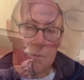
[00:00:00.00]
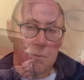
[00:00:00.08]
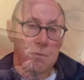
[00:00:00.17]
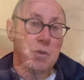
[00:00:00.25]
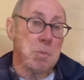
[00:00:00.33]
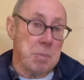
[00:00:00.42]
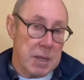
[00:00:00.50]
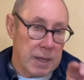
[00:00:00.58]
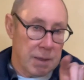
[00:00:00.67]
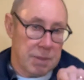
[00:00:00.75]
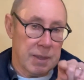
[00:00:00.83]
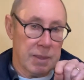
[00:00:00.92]
For me,
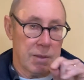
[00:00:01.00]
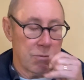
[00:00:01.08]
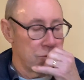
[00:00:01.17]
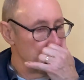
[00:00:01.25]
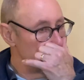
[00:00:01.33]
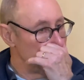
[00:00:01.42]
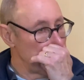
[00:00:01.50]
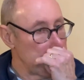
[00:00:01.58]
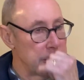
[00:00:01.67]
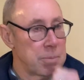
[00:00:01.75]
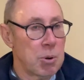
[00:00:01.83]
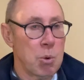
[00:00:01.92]
I think the really
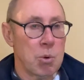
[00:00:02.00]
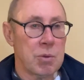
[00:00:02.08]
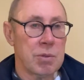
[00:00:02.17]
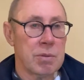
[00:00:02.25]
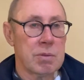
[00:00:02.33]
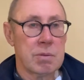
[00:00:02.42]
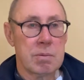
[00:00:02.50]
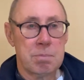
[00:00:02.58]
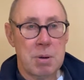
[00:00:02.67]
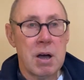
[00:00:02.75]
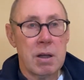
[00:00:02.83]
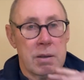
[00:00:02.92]
important
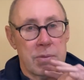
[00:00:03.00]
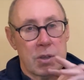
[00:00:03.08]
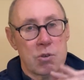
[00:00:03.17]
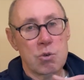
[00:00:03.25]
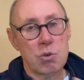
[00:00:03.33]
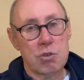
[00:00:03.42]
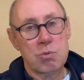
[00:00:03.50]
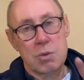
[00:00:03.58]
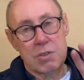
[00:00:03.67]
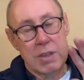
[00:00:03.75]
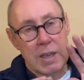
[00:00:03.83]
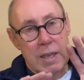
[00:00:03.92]
part of the course
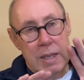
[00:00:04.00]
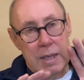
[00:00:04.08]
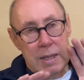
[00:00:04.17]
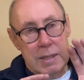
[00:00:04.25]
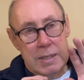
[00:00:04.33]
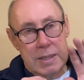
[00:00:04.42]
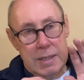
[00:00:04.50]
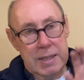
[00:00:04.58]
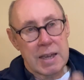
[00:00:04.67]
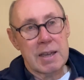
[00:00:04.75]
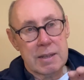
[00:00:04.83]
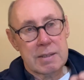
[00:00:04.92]
was to
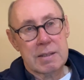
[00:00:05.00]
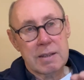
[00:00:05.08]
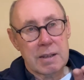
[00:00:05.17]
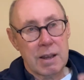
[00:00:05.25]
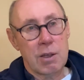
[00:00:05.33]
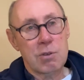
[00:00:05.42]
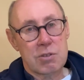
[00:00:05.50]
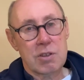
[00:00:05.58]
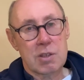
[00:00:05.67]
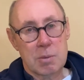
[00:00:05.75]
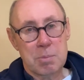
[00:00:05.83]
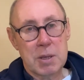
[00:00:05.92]
get closer
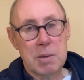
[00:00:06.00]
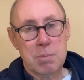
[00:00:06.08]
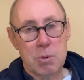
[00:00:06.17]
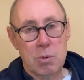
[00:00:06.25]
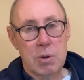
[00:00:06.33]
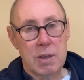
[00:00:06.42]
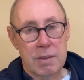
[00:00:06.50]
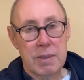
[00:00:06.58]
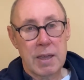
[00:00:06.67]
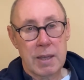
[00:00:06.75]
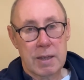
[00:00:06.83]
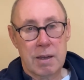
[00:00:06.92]
to people in
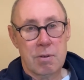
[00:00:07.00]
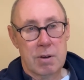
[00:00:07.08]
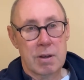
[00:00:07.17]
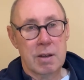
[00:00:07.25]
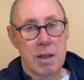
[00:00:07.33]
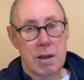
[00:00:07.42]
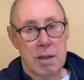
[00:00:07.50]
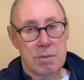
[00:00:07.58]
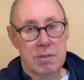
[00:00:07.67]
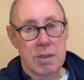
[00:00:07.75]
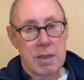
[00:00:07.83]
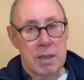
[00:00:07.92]
their current
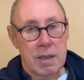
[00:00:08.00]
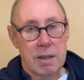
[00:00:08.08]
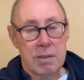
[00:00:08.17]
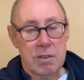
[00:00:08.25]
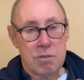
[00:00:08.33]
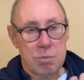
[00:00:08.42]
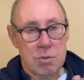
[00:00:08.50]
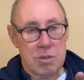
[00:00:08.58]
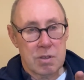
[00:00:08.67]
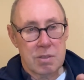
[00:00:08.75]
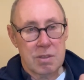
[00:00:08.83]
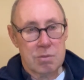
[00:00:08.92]
lives. And this was
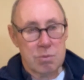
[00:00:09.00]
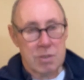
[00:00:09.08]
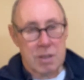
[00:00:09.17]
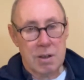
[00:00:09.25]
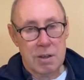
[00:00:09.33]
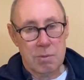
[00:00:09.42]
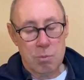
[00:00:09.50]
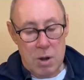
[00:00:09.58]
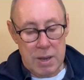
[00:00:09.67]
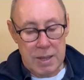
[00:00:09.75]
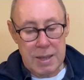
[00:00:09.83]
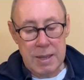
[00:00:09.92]
a kind of
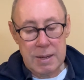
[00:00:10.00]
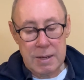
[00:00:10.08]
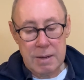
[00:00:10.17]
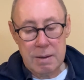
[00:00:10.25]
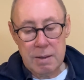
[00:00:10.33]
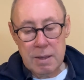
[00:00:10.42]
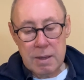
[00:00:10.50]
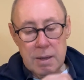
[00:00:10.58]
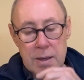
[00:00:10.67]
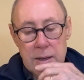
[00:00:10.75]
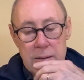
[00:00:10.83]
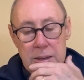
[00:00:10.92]
way in,
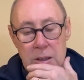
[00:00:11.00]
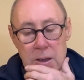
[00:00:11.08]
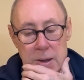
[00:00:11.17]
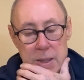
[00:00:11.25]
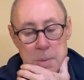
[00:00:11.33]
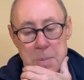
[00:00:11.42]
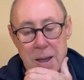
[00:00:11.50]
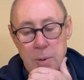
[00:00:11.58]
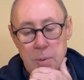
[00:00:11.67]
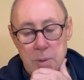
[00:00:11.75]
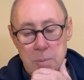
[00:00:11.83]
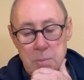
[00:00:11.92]
learning
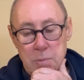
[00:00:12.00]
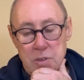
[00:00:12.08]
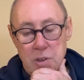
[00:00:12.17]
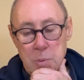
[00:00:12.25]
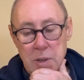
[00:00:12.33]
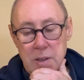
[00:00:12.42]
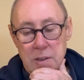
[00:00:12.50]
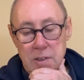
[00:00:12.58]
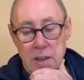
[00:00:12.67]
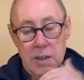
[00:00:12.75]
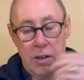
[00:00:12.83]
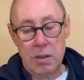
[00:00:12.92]
about them so we can
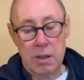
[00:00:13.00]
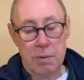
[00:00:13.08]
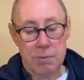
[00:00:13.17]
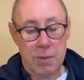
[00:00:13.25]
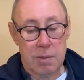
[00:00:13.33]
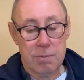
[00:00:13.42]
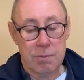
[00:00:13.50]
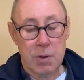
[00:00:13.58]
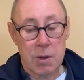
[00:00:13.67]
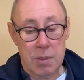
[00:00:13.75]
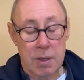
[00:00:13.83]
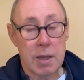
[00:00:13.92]
take our love for them
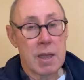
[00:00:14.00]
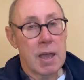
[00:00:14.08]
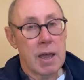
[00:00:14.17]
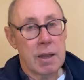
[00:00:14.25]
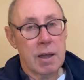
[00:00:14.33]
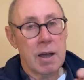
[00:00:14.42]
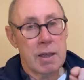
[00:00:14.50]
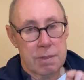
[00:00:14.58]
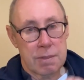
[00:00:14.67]
further. And I